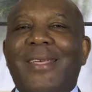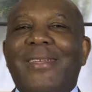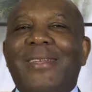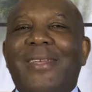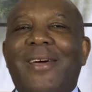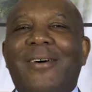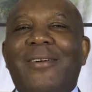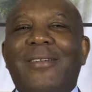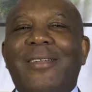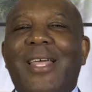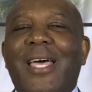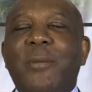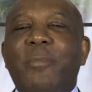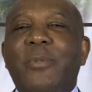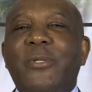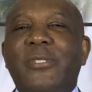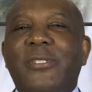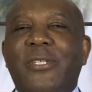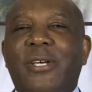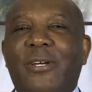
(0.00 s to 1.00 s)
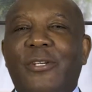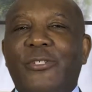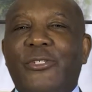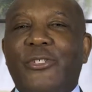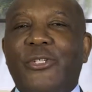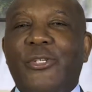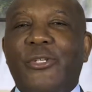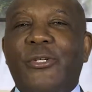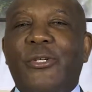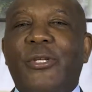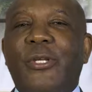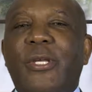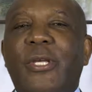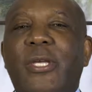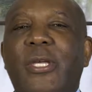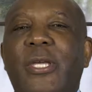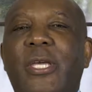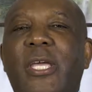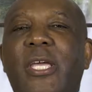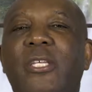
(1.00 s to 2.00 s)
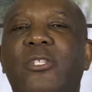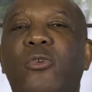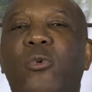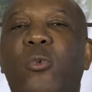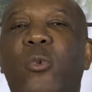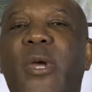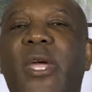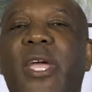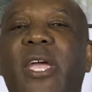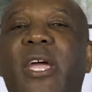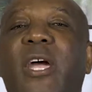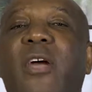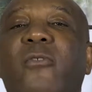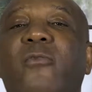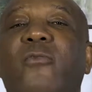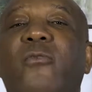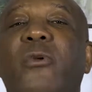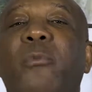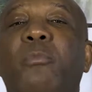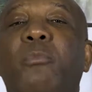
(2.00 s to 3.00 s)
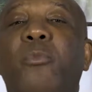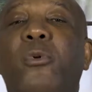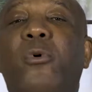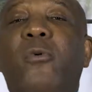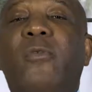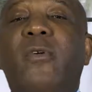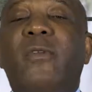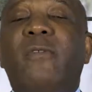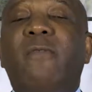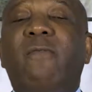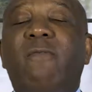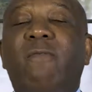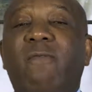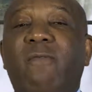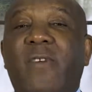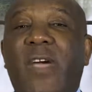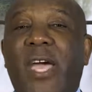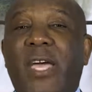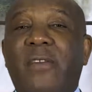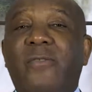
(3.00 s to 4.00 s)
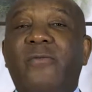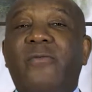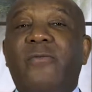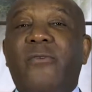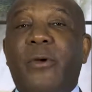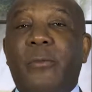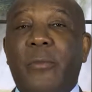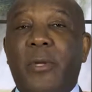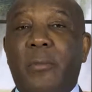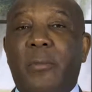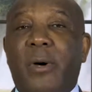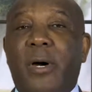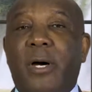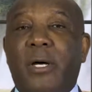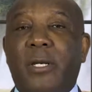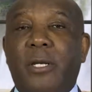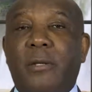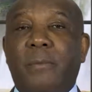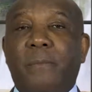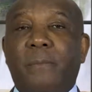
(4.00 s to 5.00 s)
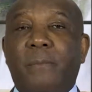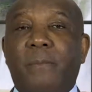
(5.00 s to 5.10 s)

Now, liposuction is a way of removing fat from your body.